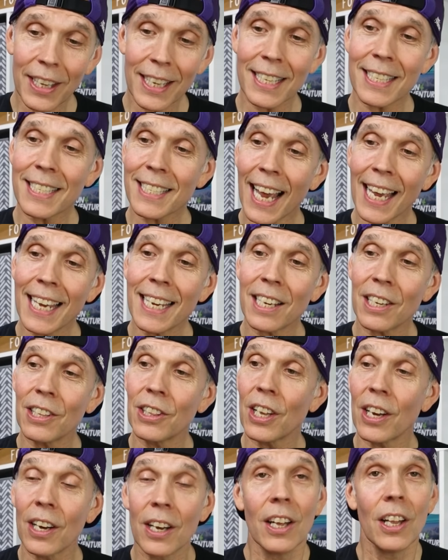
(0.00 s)
think it's
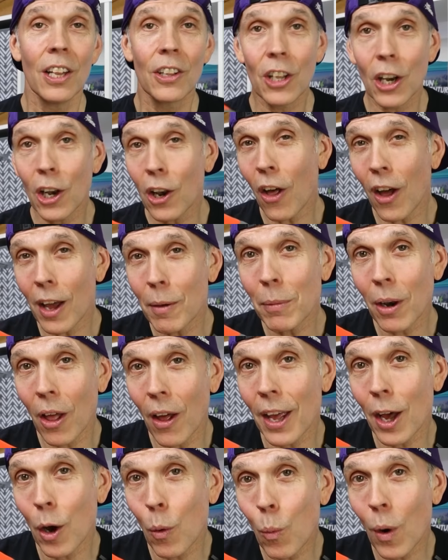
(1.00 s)
taken the
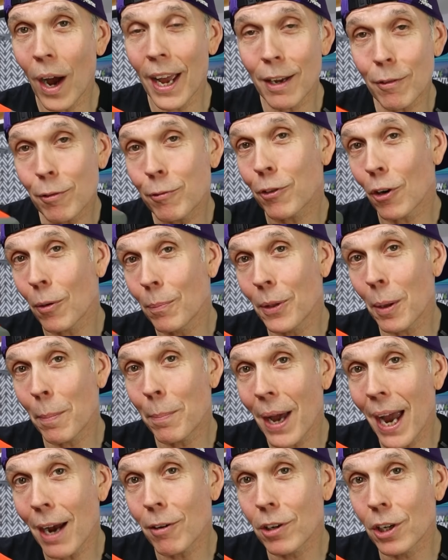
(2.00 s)
limelight away from the
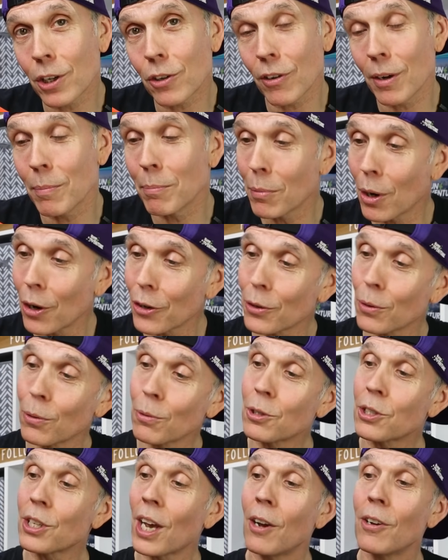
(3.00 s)
Peregrine
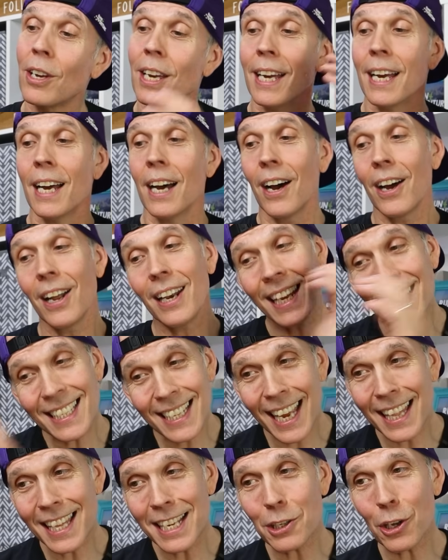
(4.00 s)
model. So let's
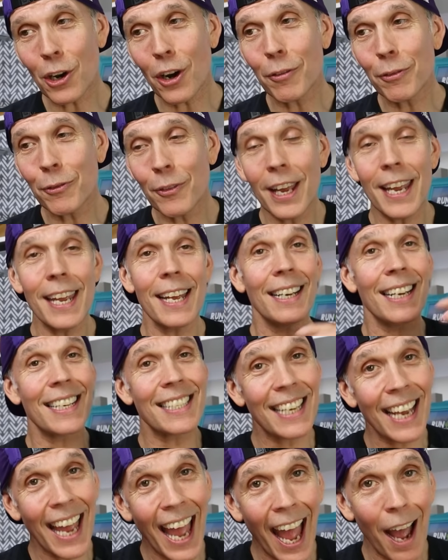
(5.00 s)
get these on our feet,
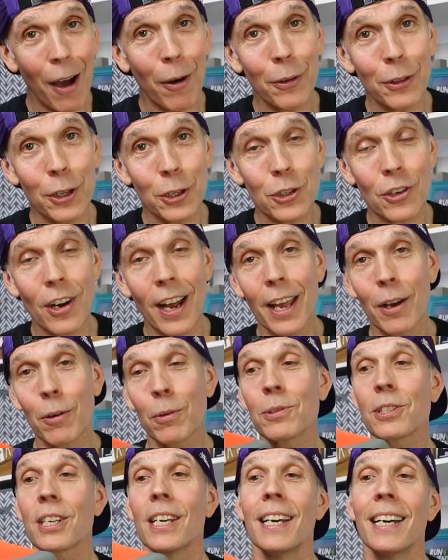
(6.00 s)
let's get out on the
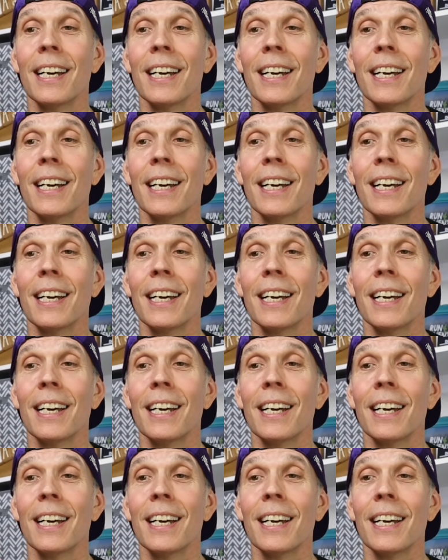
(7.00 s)
trails